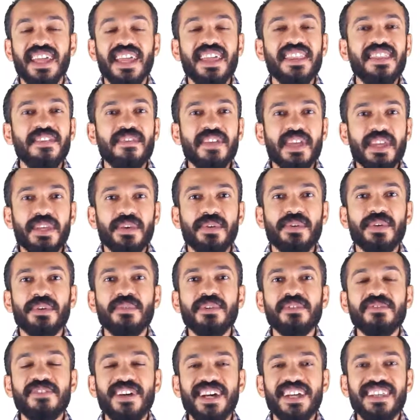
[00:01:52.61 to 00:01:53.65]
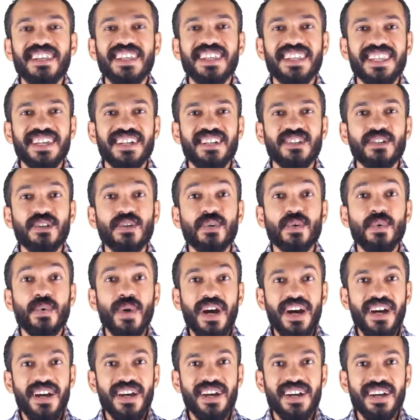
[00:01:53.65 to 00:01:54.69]
In the video, you will find the letter
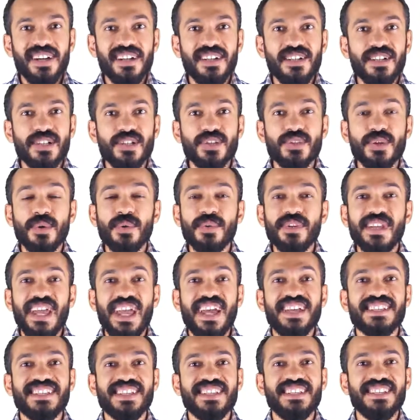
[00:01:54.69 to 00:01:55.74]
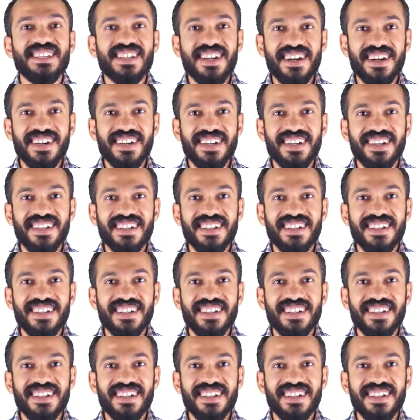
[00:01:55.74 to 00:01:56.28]
qua shown as a duck.